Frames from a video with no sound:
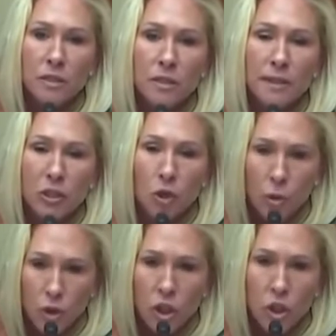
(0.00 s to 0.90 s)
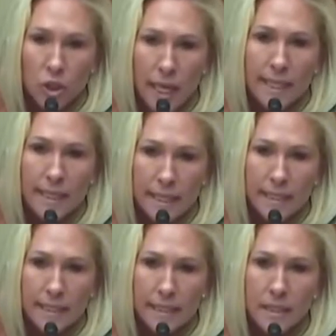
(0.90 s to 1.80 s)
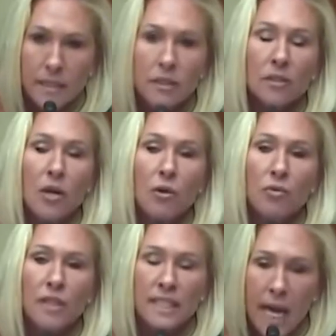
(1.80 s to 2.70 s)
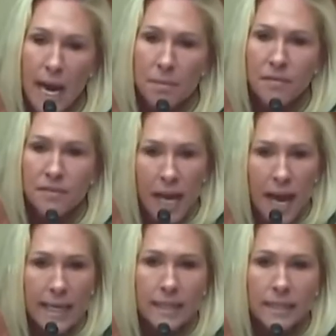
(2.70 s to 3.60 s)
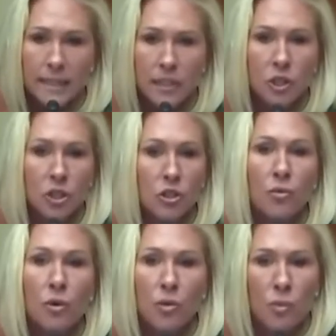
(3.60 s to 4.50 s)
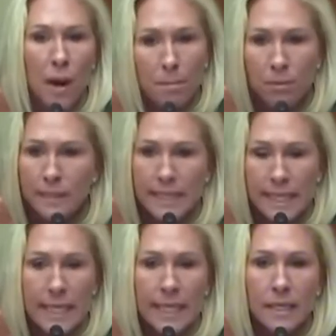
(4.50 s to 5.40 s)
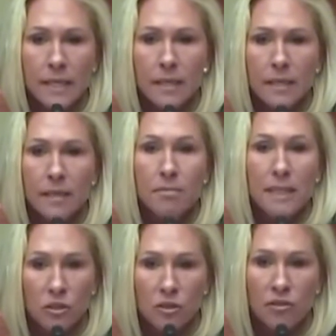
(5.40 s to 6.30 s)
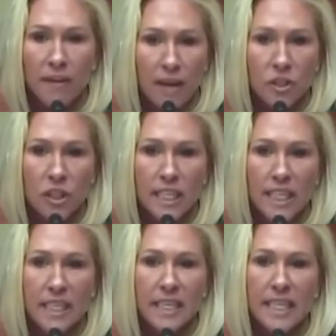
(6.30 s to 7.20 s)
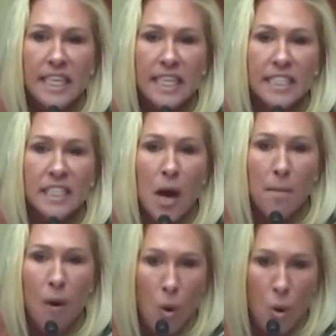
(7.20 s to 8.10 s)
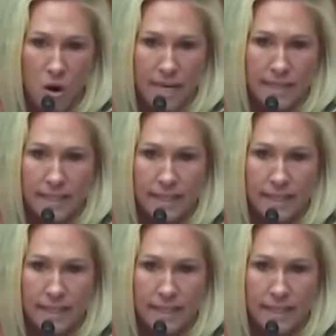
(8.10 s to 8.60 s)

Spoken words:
to be tortured like this. So the type of science that you are representing, Mr. Fauci, is abhorrent,